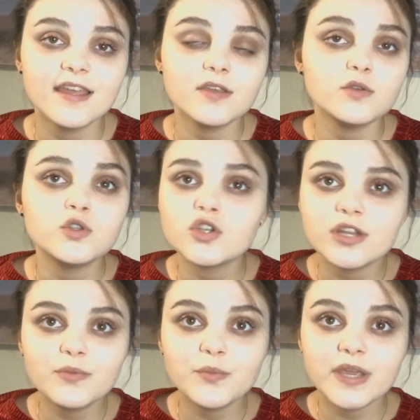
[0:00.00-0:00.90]
You
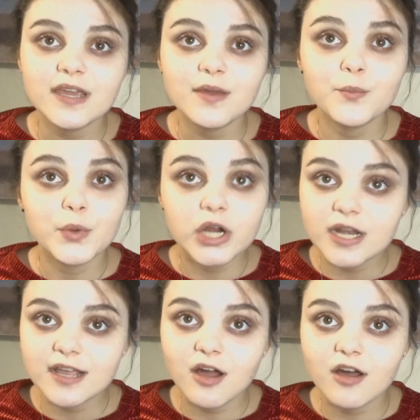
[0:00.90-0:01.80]
shouldn't be
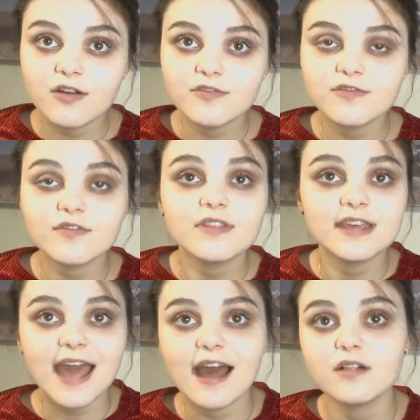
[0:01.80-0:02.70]
burning off the
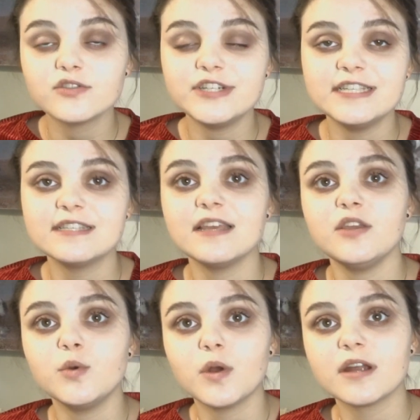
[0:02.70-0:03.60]
calories that
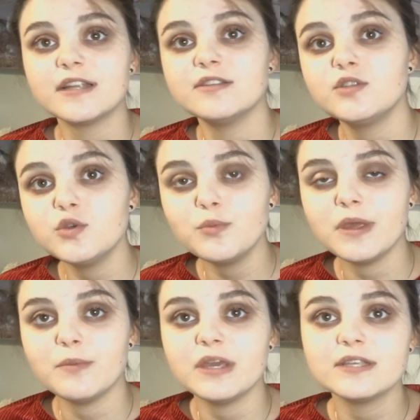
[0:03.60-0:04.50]
you are
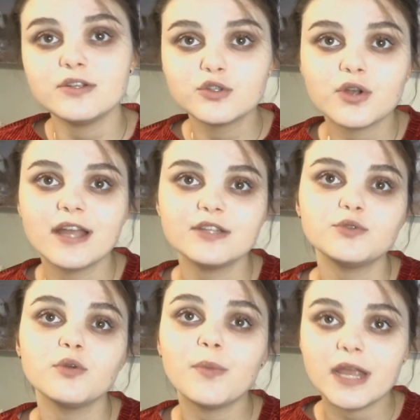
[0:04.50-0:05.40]
consuming because you're trying to
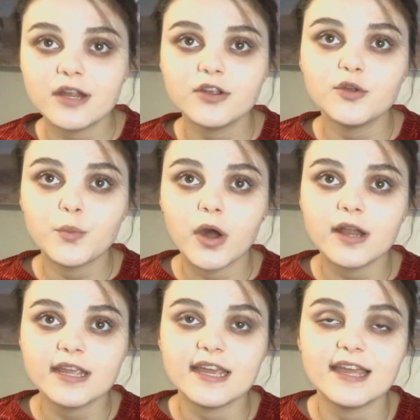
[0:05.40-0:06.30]
repair your
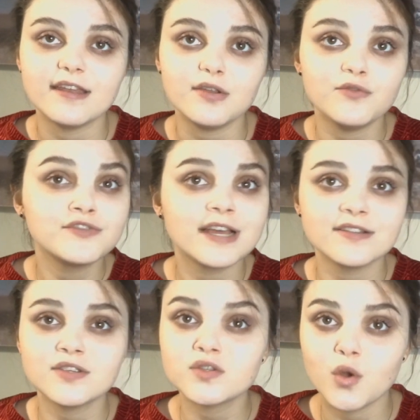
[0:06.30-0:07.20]
body and you've
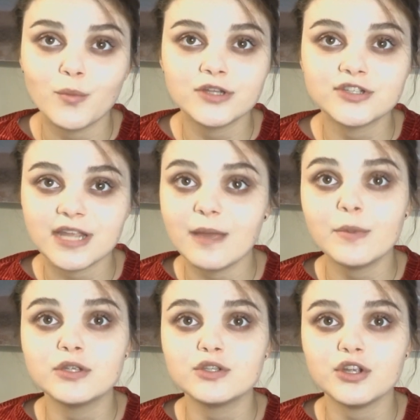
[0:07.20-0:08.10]
done so much
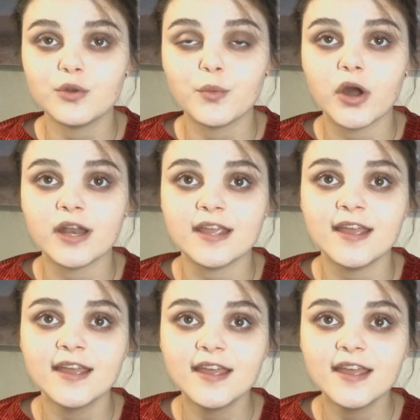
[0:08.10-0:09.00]
damage to your
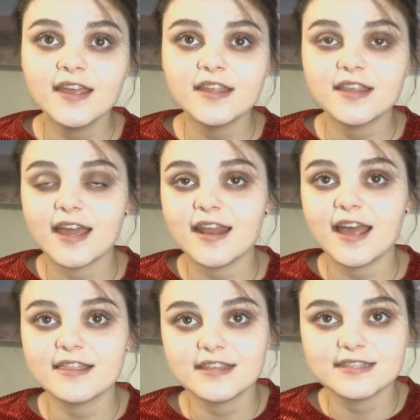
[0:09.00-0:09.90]
body that
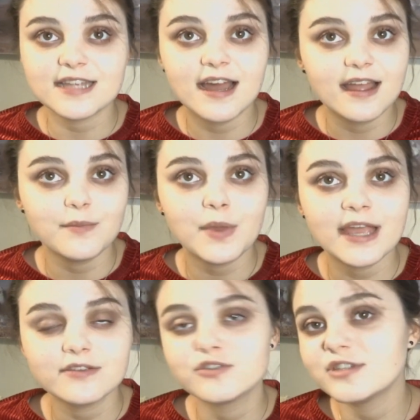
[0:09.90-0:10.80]
at this time
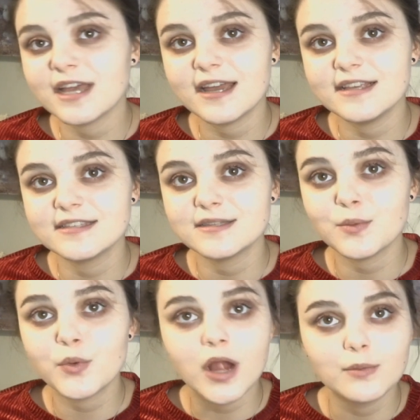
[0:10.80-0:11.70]
exercise
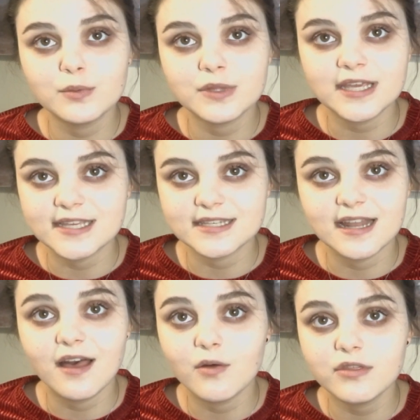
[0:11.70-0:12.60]
probably isn't
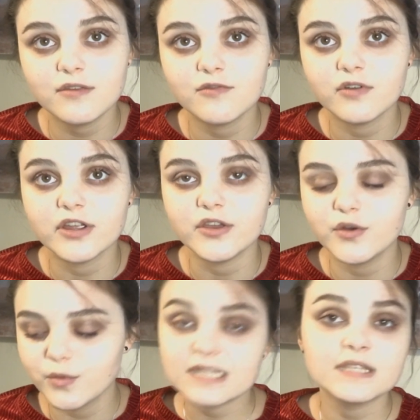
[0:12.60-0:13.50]
healthy for
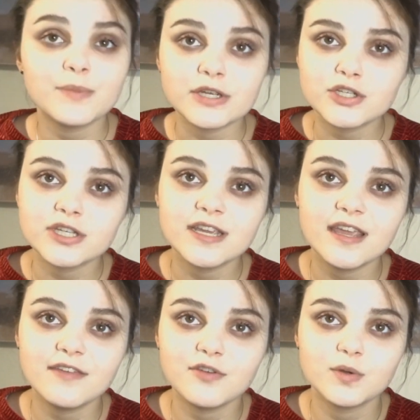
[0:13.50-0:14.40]
you, especially
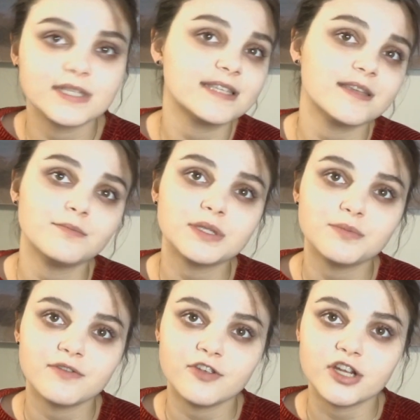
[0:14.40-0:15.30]
if it was a
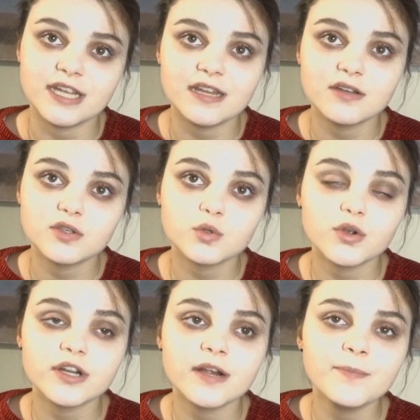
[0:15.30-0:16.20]
symptom of your eating
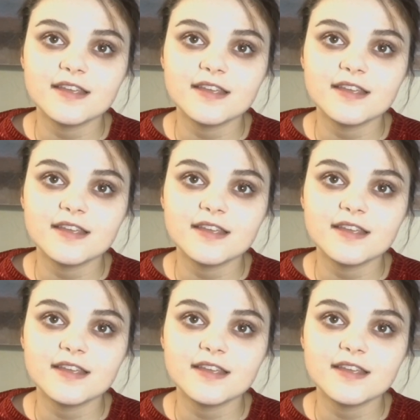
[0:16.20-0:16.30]
disorder.